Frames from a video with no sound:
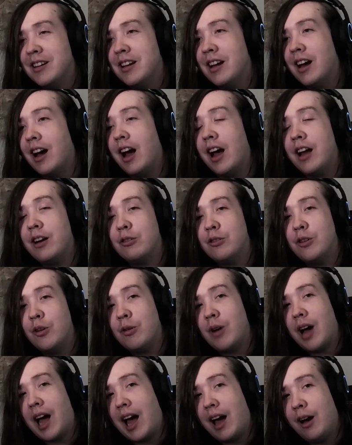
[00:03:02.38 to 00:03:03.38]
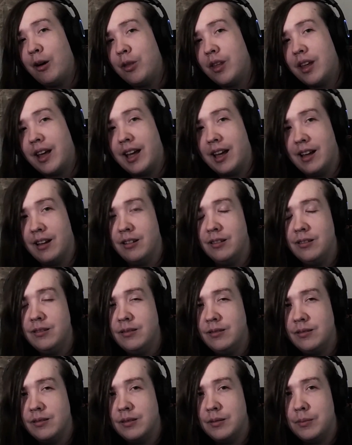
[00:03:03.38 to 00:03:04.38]
I don't know how the
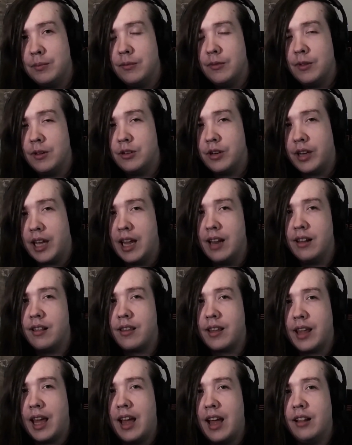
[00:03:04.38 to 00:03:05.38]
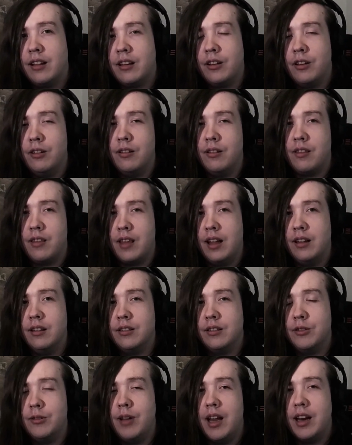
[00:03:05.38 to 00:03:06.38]
hell kids can't
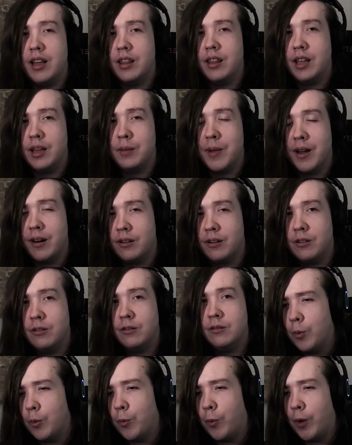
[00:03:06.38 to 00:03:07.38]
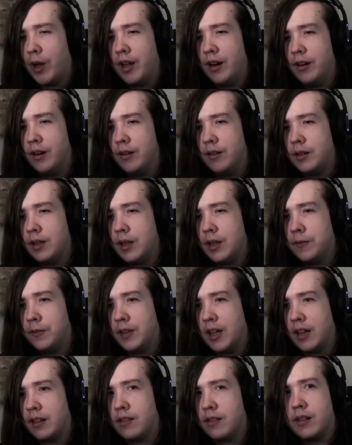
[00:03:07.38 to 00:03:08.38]
consent to anything medical when, if
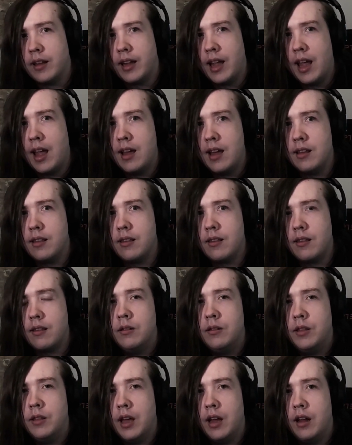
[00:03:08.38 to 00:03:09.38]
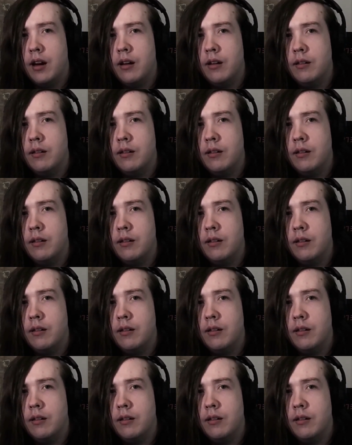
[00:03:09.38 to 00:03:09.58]
that's the case, then